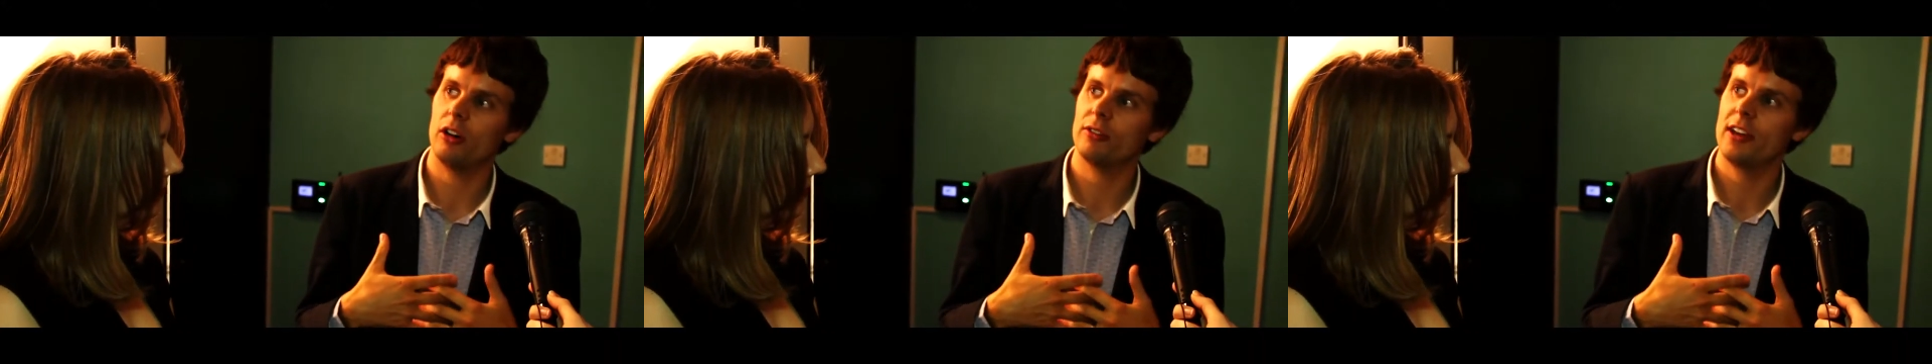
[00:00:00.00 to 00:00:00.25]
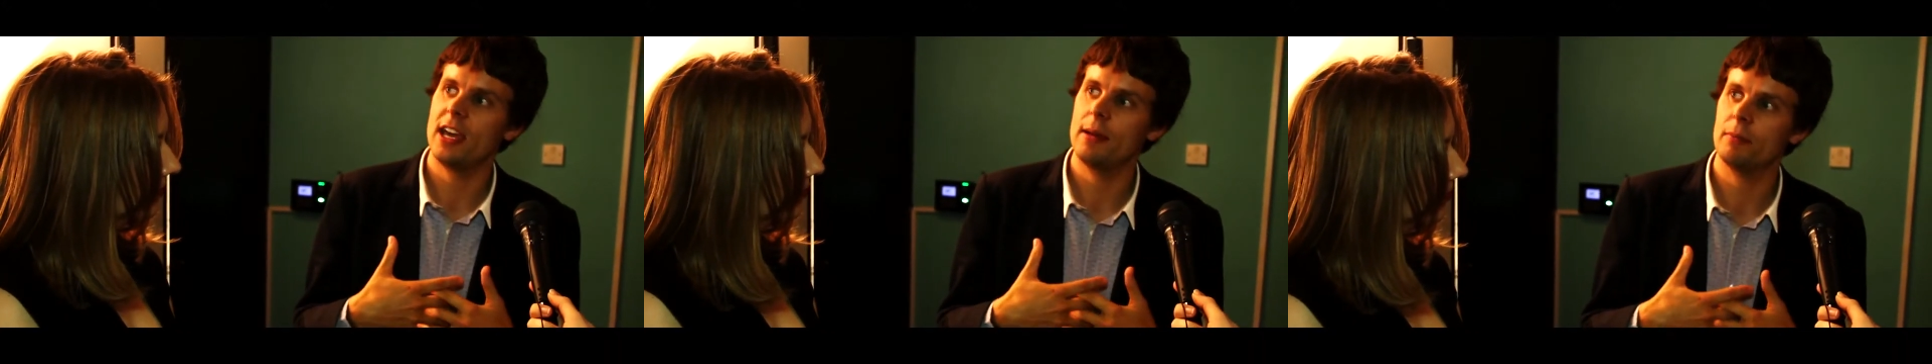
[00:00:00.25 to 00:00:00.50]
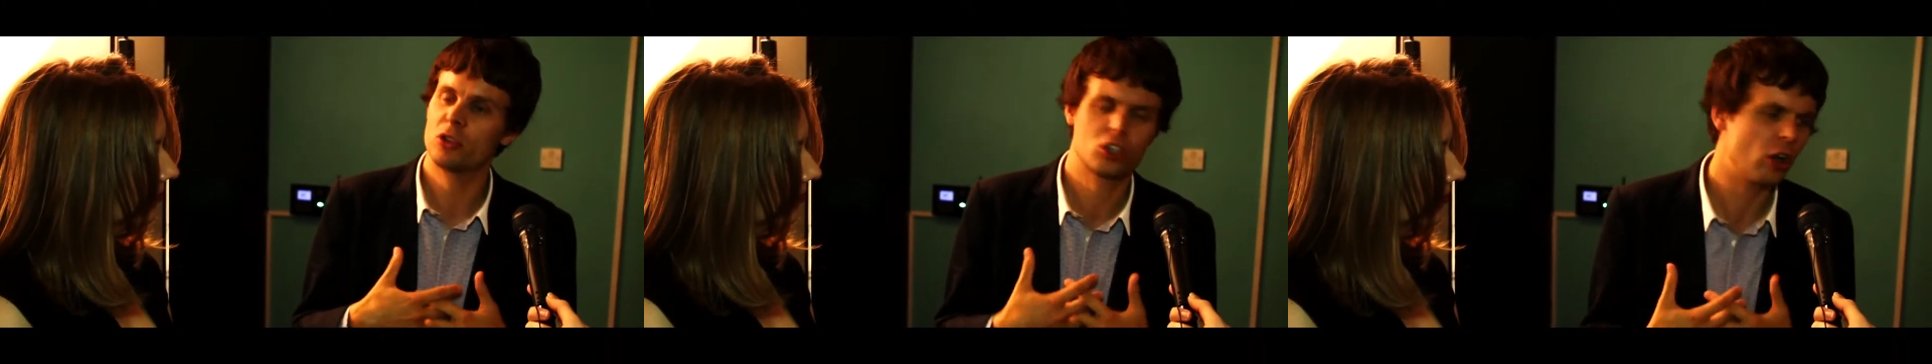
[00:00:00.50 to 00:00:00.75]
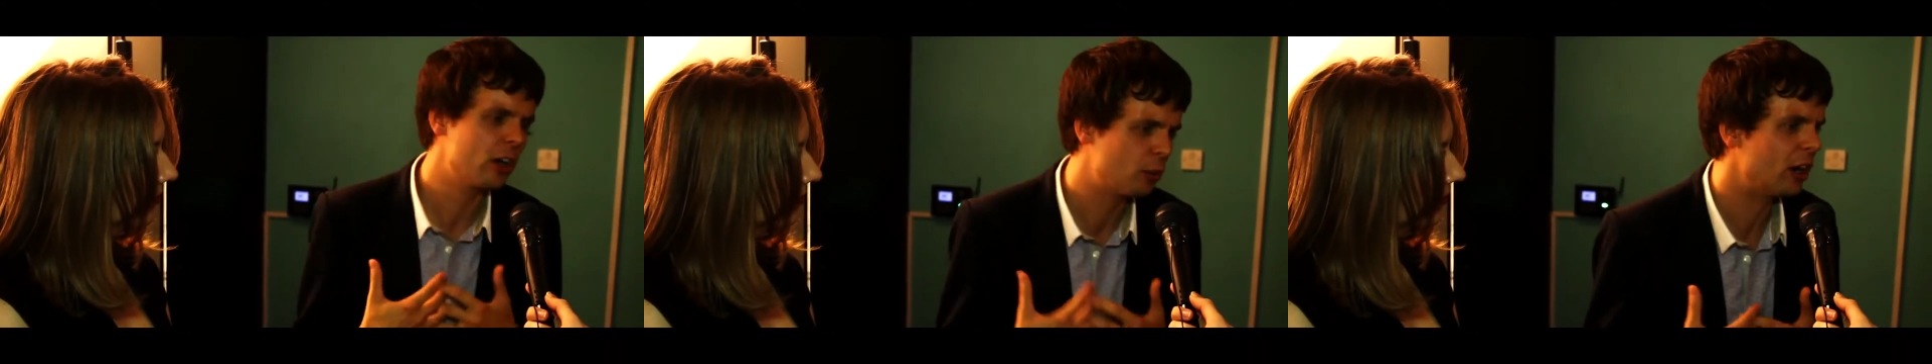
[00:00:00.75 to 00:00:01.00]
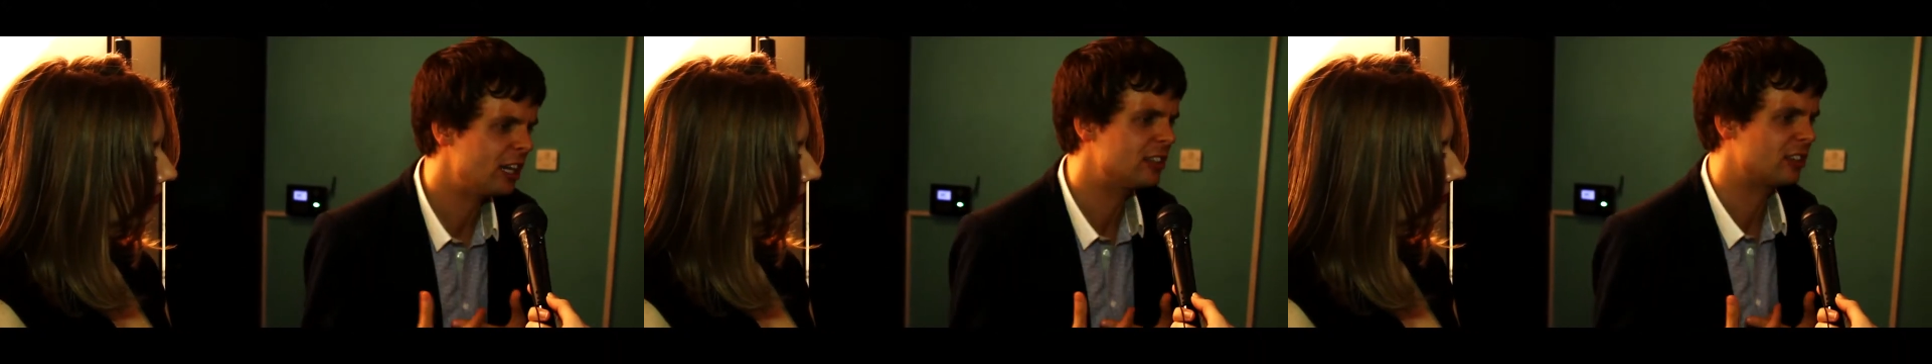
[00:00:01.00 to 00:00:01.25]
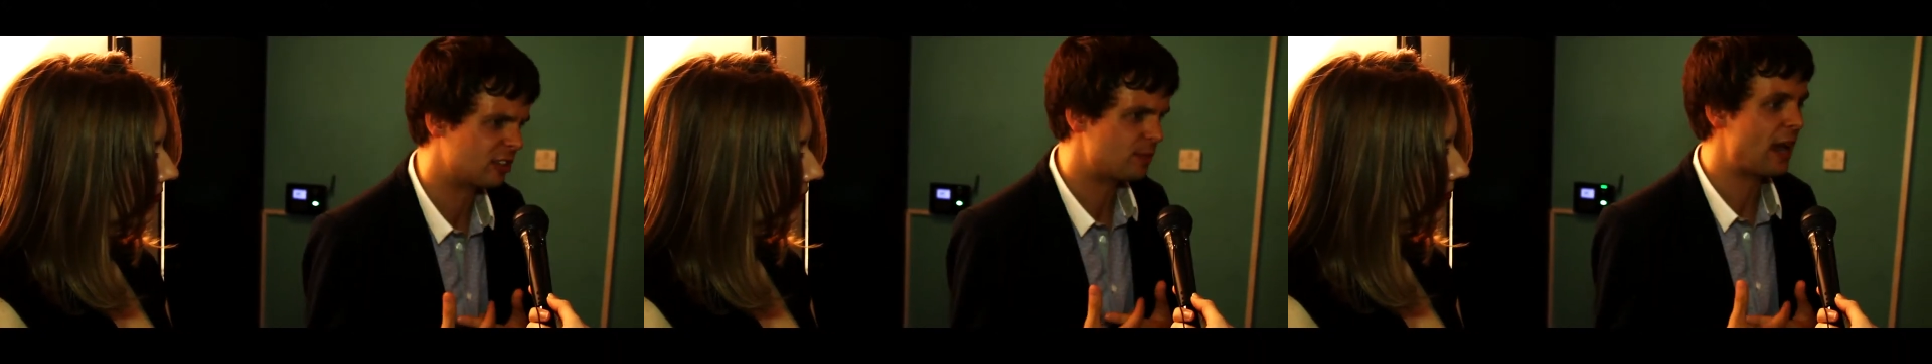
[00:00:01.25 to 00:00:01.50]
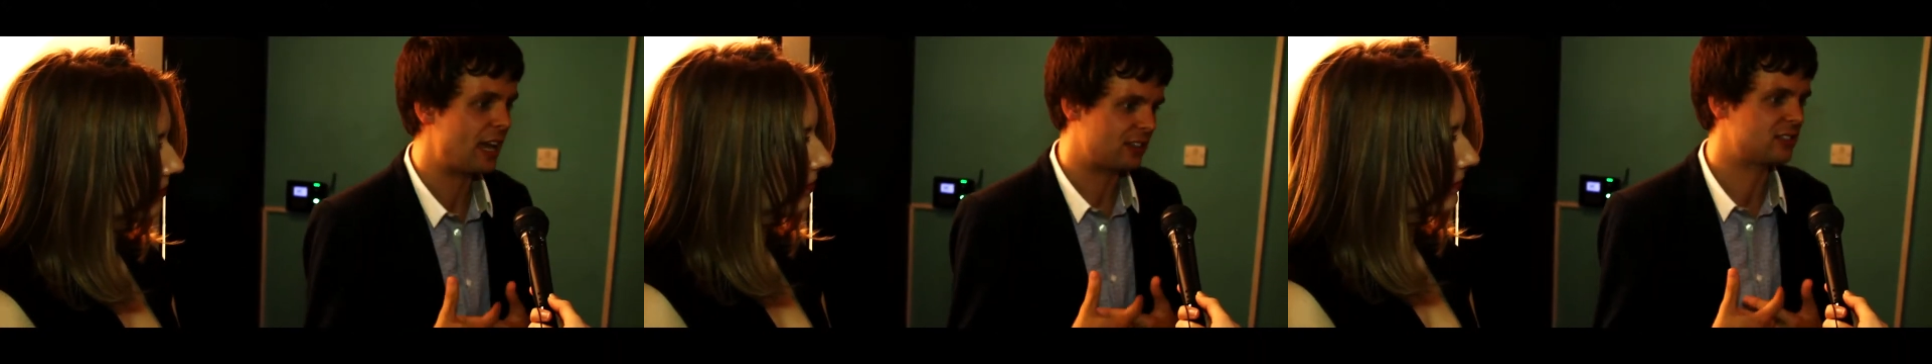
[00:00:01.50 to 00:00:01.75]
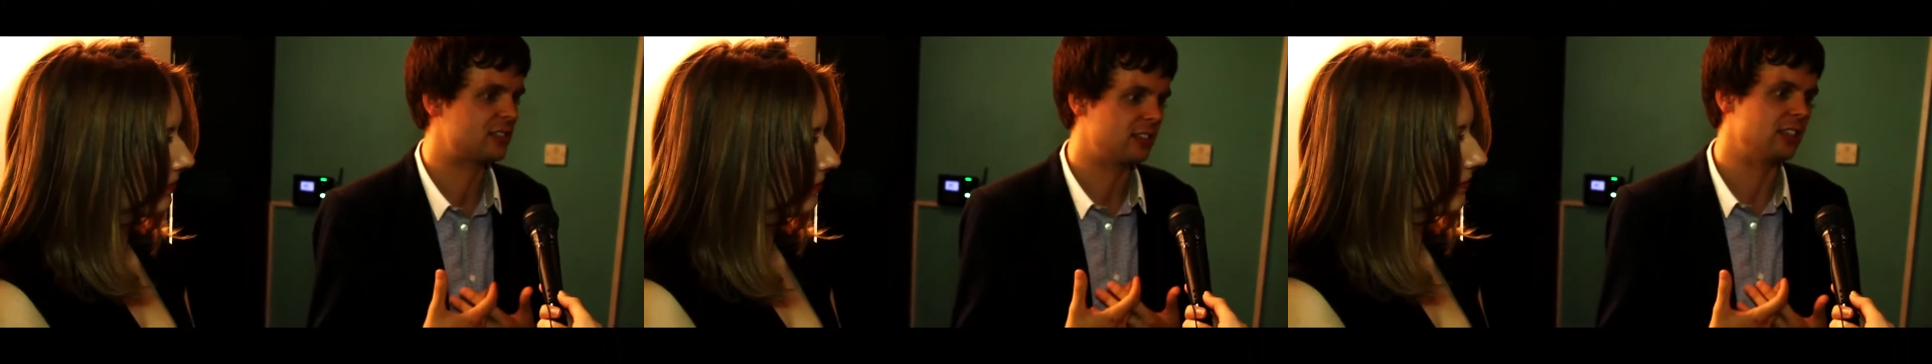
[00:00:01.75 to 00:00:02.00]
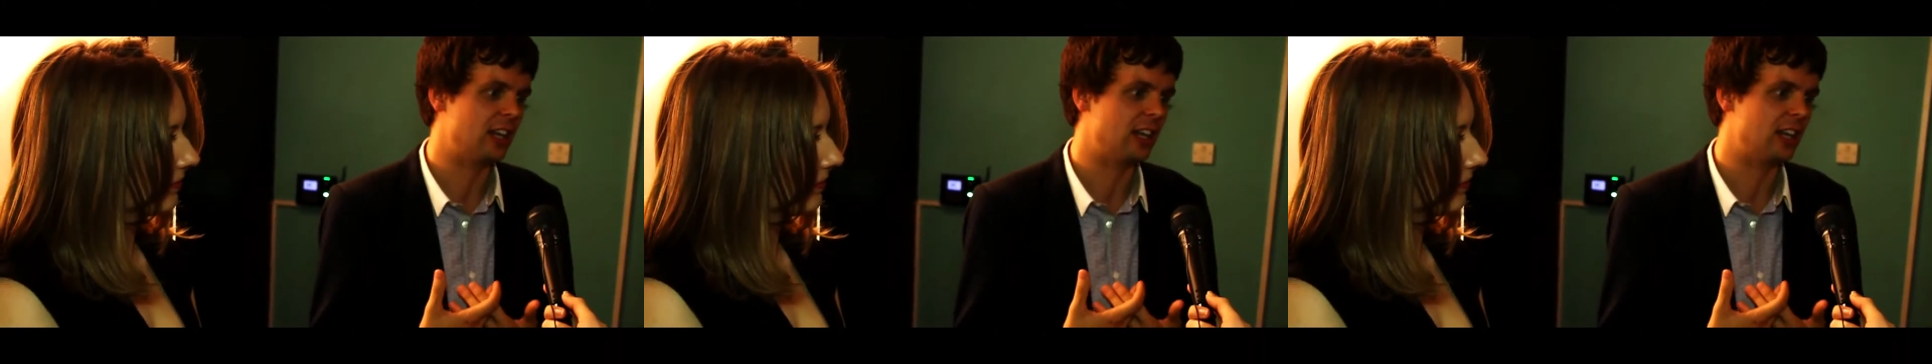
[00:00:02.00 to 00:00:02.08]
him showing what he does best.